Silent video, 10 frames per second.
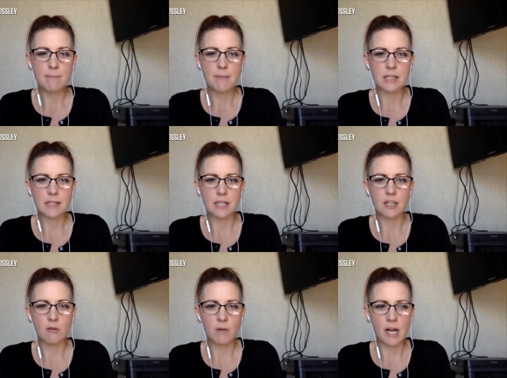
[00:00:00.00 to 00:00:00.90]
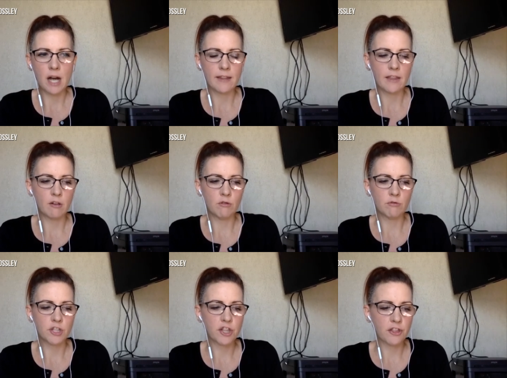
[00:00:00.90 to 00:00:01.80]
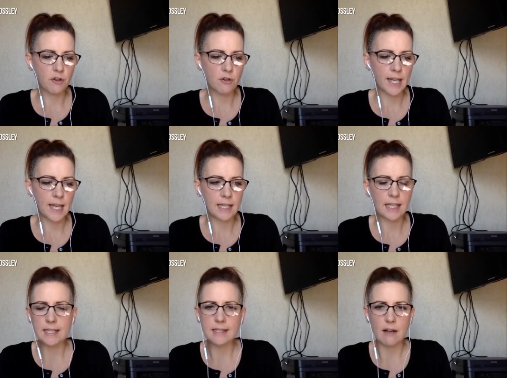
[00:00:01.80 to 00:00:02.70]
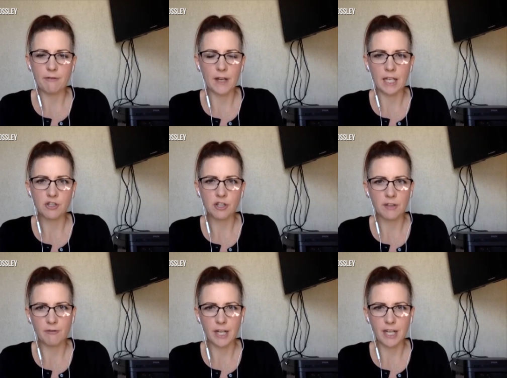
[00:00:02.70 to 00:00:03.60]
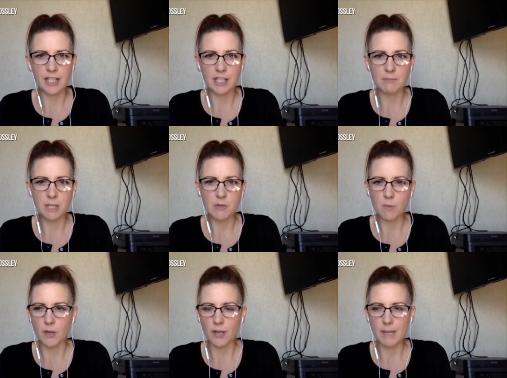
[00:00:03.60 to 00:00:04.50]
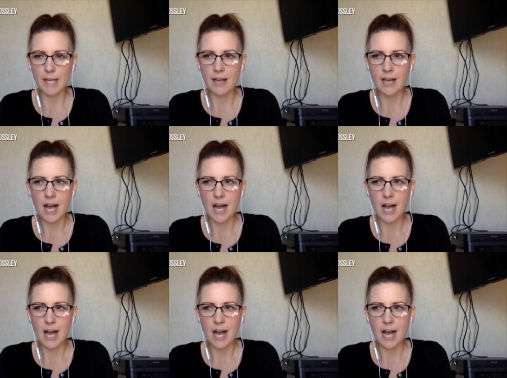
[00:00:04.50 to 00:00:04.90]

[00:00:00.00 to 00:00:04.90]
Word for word: because i know a guy that owns 30 and he's not financially free and he's miserable and i'm like